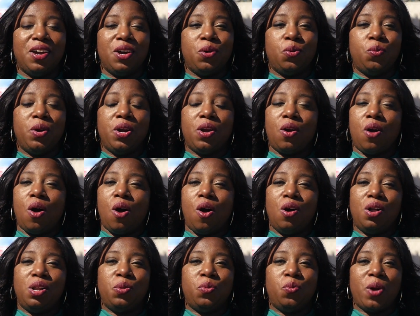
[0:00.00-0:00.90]
We are
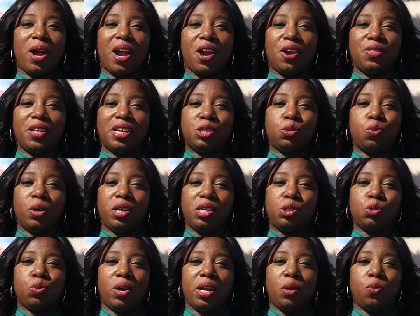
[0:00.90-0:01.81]
all aware that
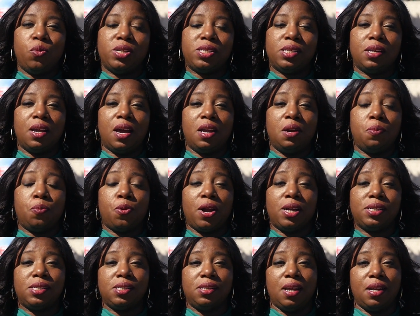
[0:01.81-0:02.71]
2020 was an
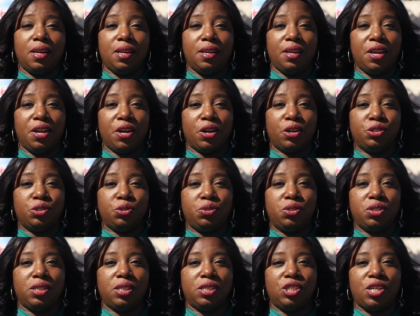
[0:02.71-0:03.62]
unprecedented year due
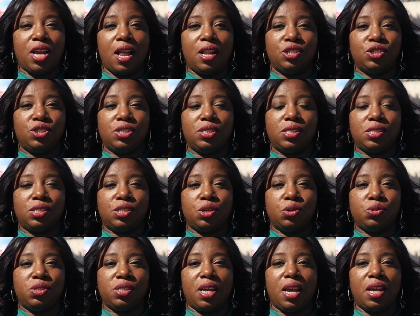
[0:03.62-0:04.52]
to the challenges
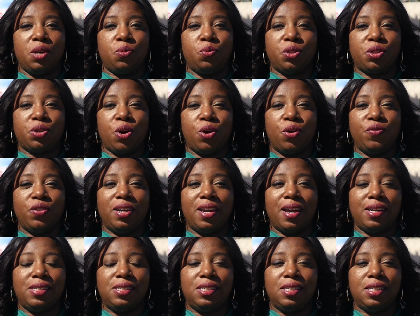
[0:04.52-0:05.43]
associated with
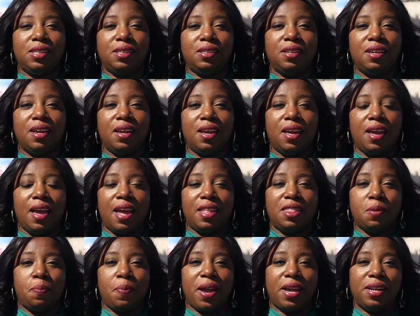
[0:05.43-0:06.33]
COVID-19 and
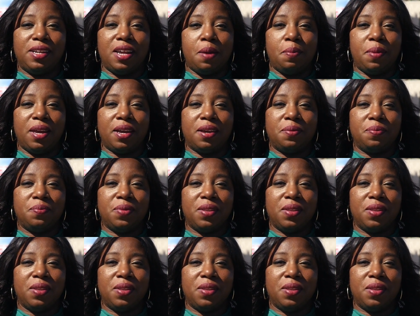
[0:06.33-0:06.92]
the pandemic.